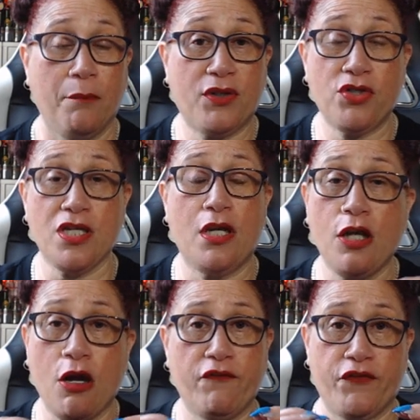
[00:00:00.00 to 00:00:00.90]
Because a
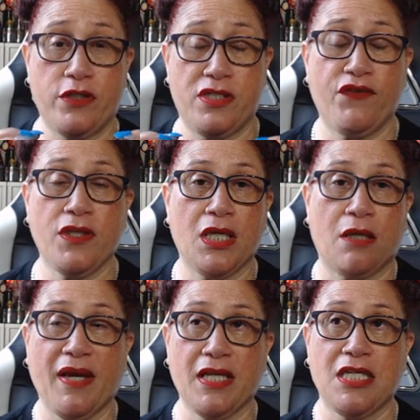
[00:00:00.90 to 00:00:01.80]
lot of us, if you think
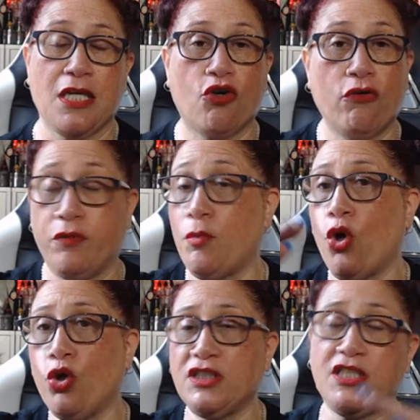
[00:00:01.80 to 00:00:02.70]
about it, come from
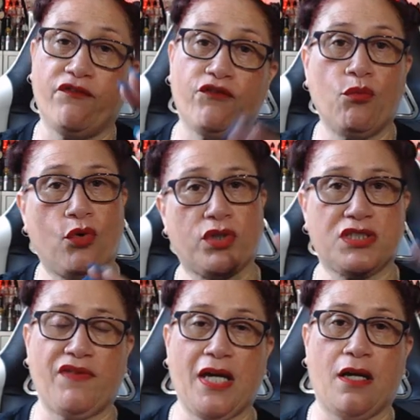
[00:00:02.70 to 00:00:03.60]
all different
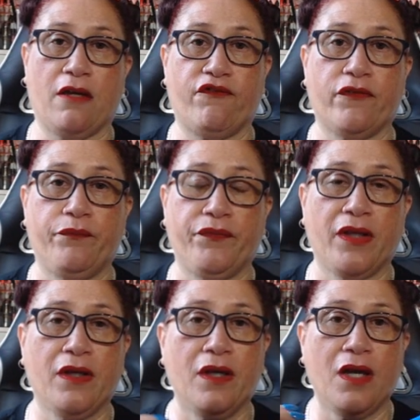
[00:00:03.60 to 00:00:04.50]
walks of life.
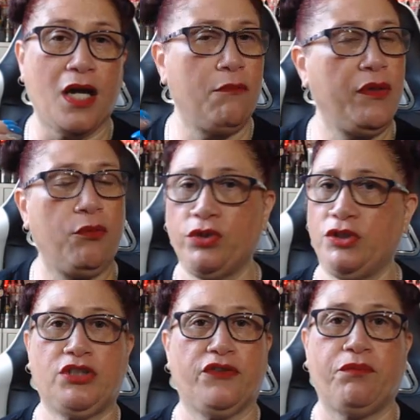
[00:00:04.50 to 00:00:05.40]
And we
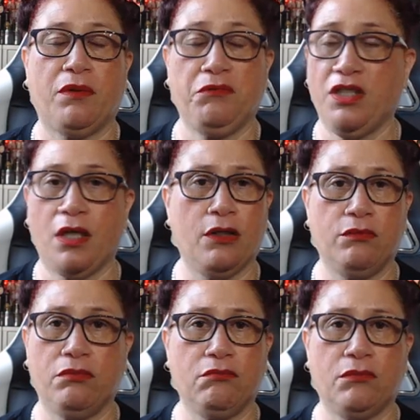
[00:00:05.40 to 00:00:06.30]
wouldn't have, you know,